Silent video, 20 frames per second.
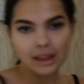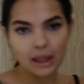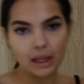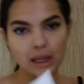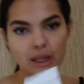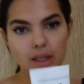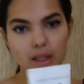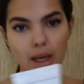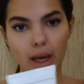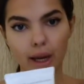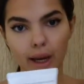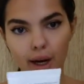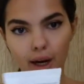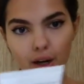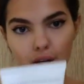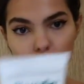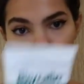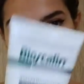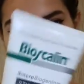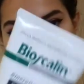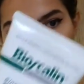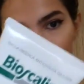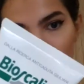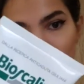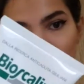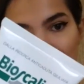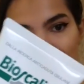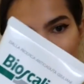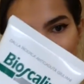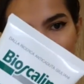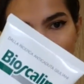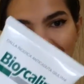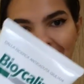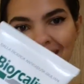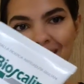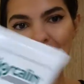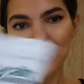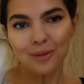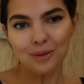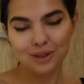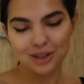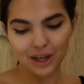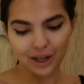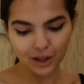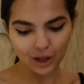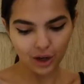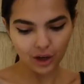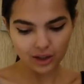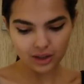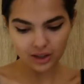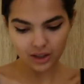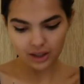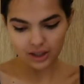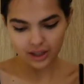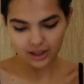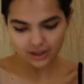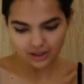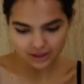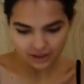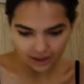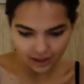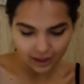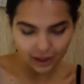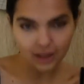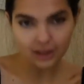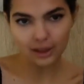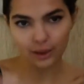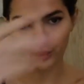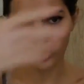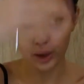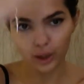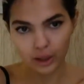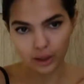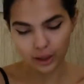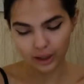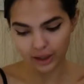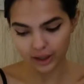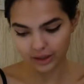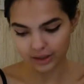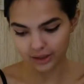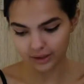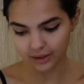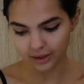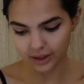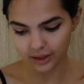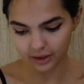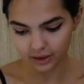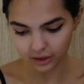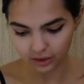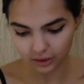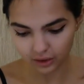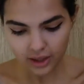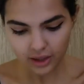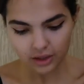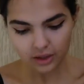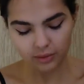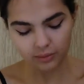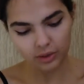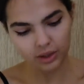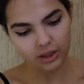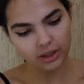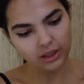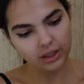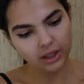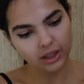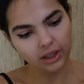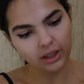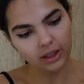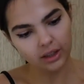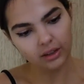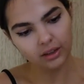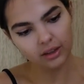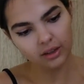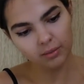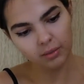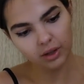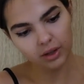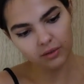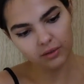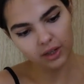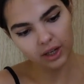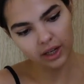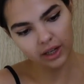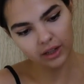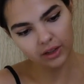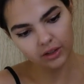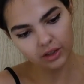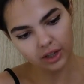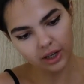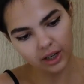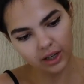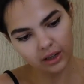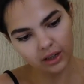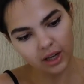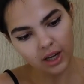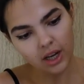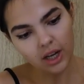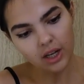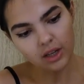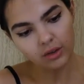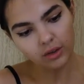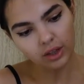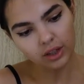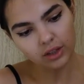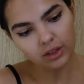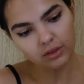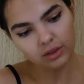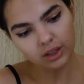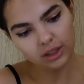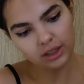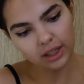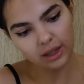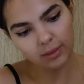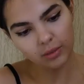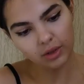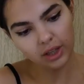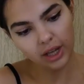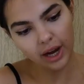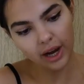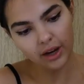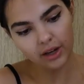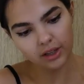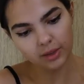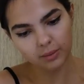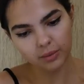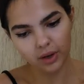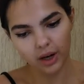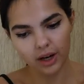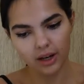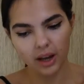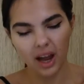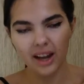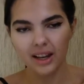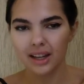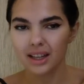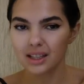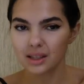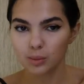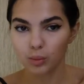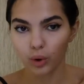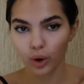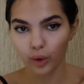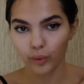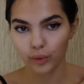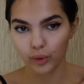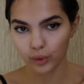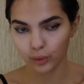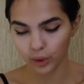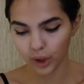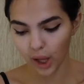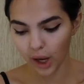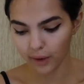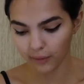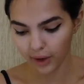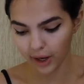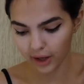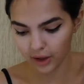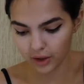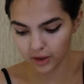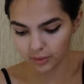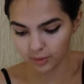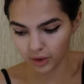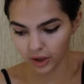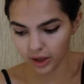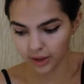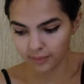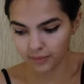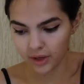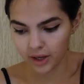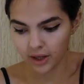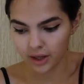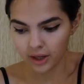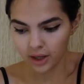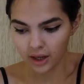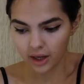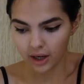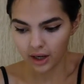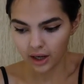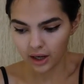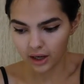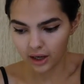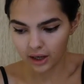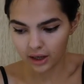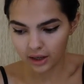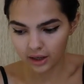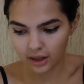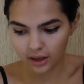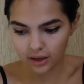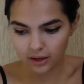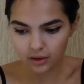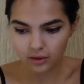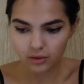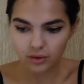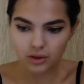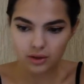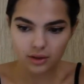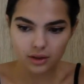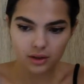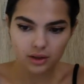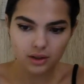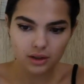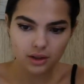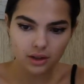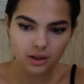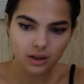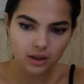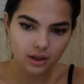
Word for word: this hair gel, which I got yesterday because I wanted like a sleek look. So I'm gonna take a little bit of the hair gel. You can do the same with hairspray. I guess more of you will have hairspray. And you just